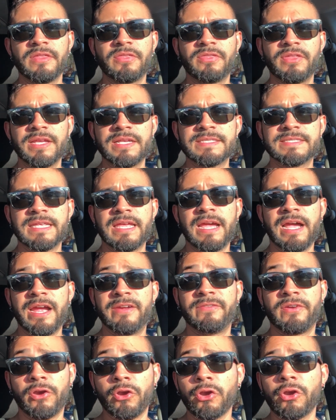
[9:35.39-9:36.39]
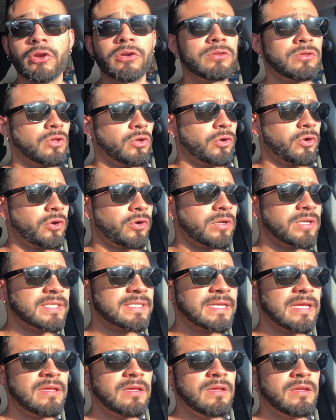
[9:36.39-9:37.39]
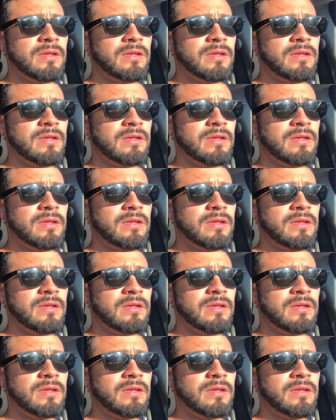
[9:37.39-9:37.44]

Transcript: the things that I've heard, learned.